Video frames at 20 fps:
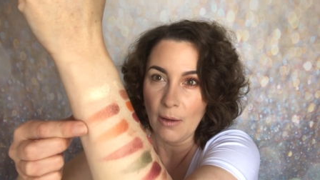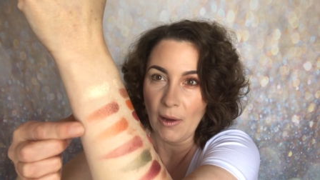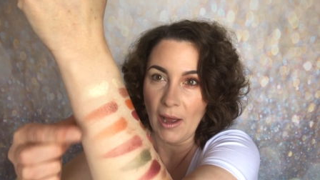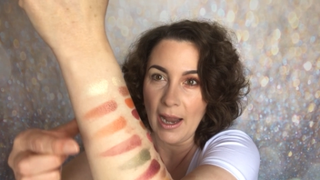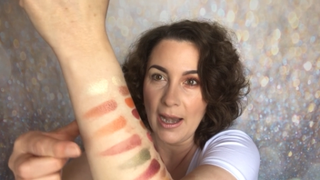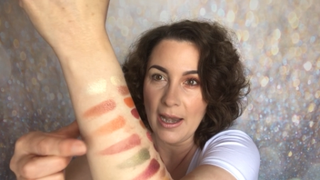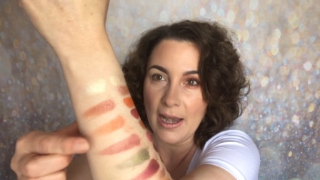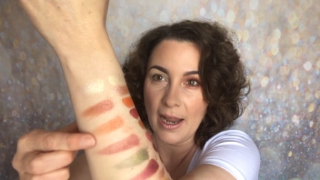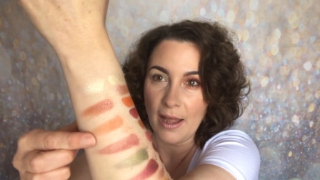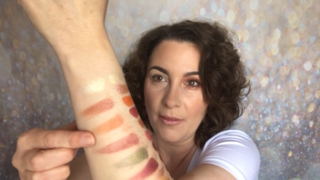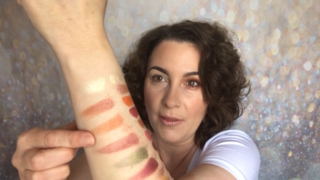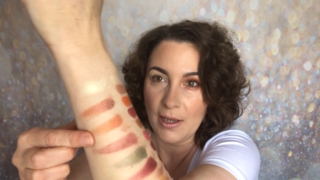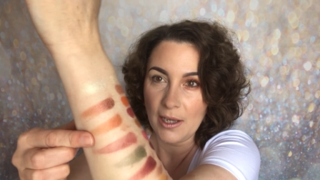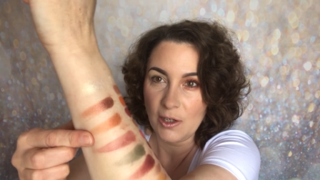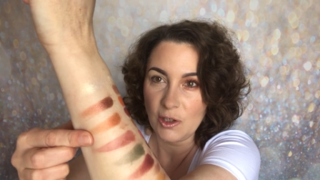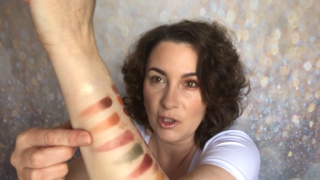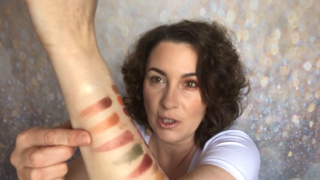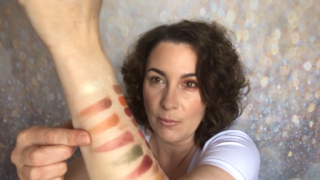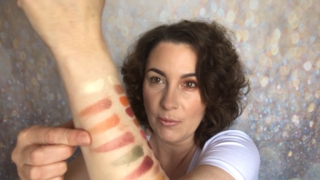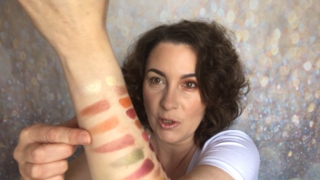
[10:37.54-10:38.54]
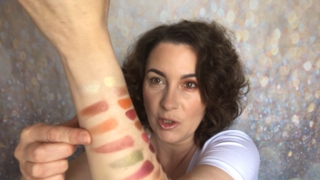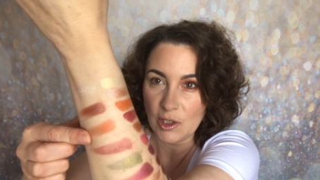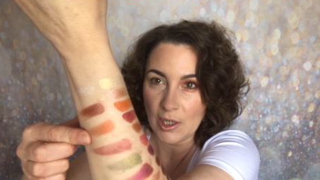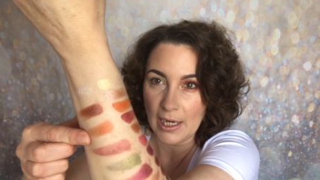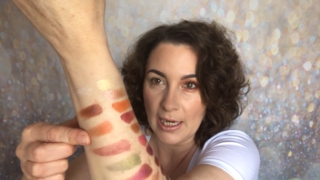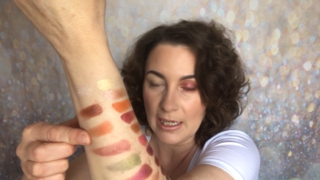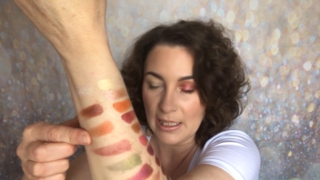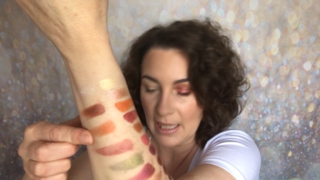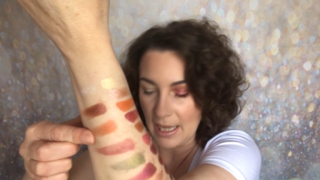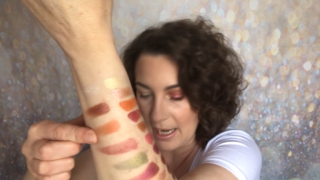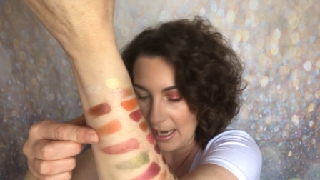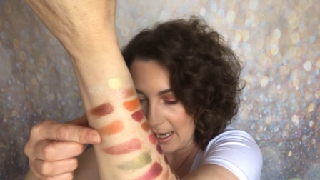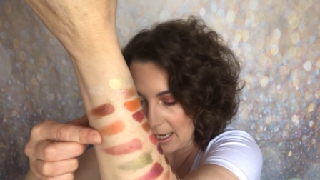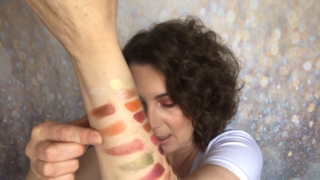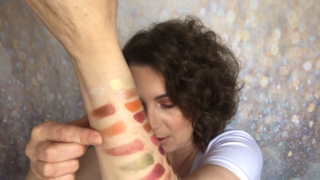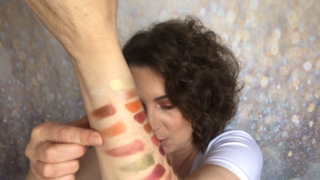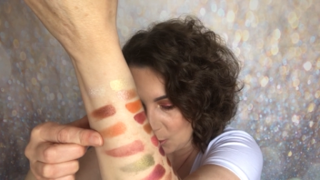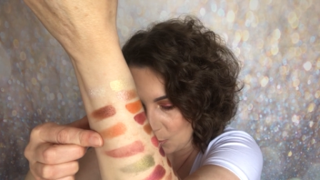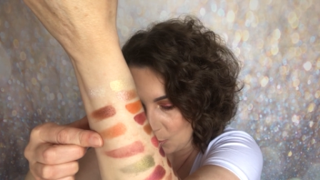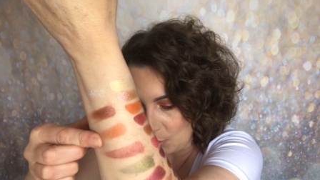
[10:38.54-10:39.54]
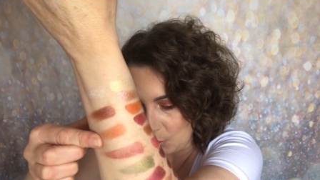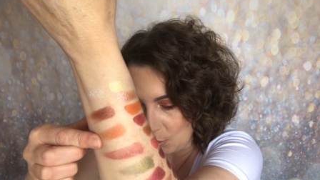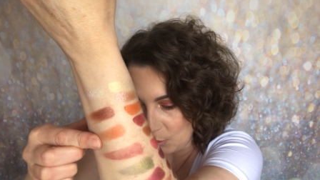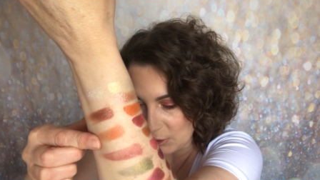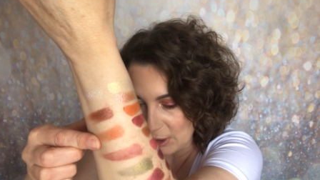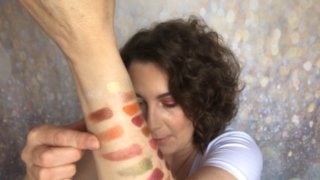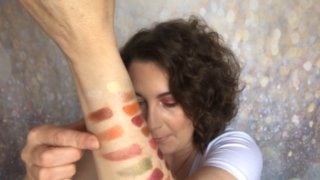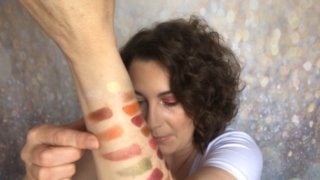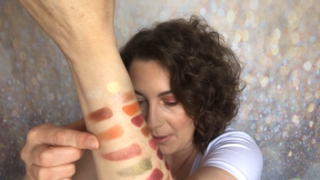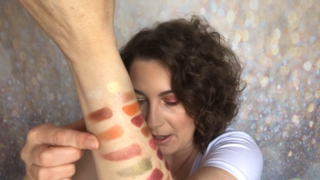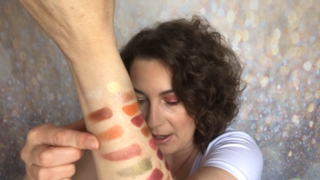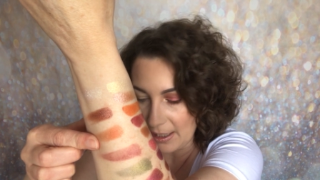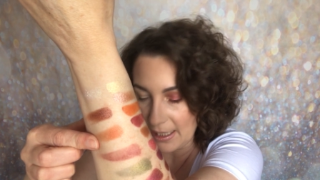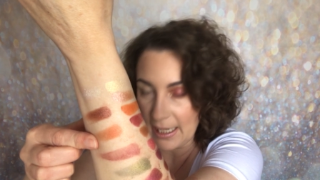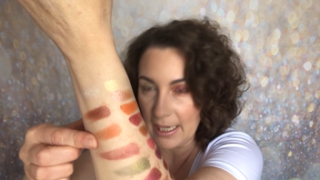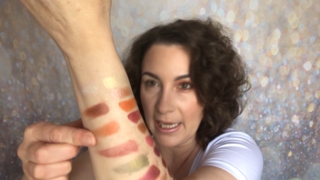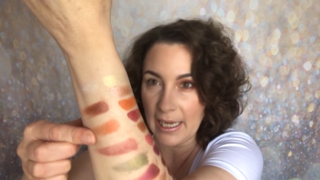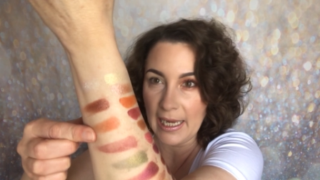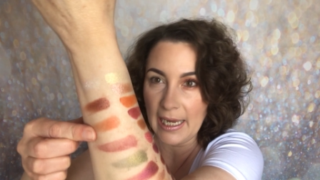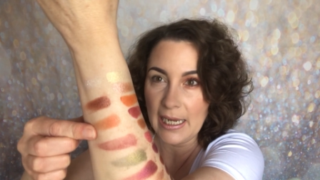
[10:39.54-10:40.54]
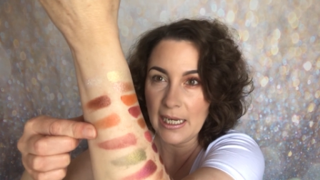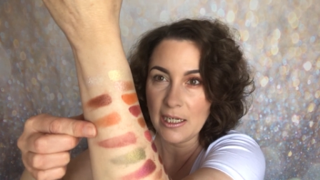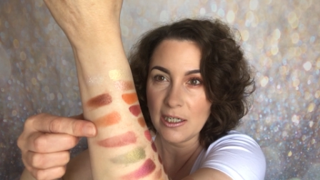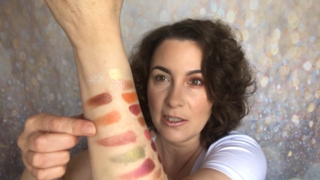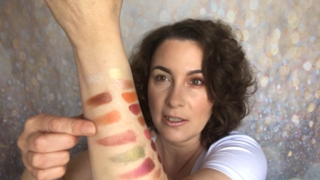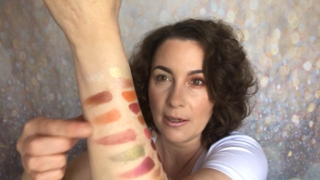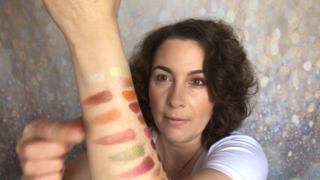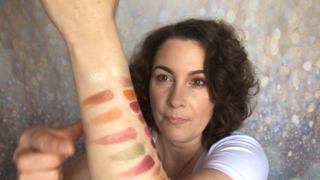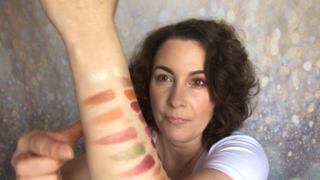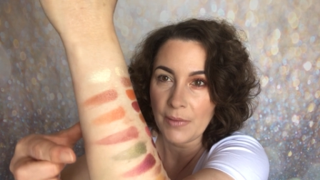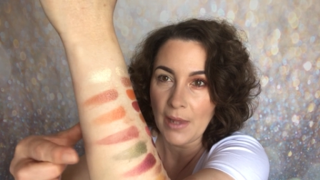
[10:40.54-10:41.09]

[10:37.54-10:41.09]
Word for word: another shimmer shade there called Burning Heat.